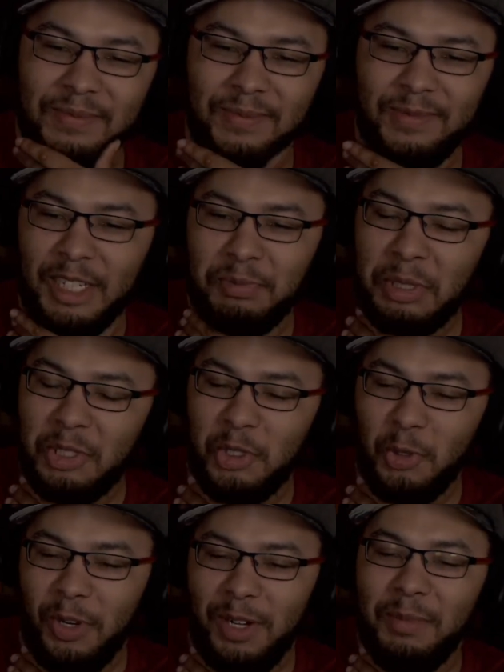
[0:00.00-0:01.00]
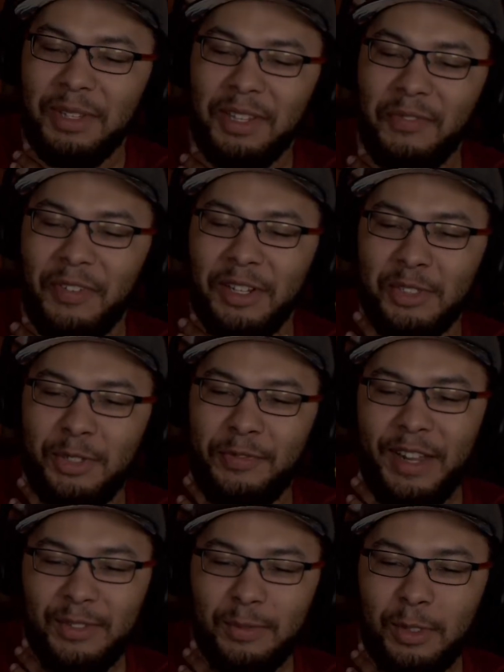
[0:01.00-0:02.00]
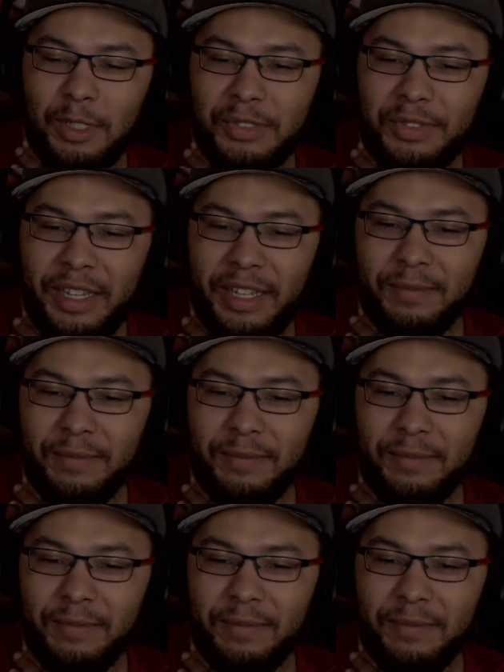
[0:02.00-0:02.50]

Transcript: I was about to join him, but they faced you fat. What is that?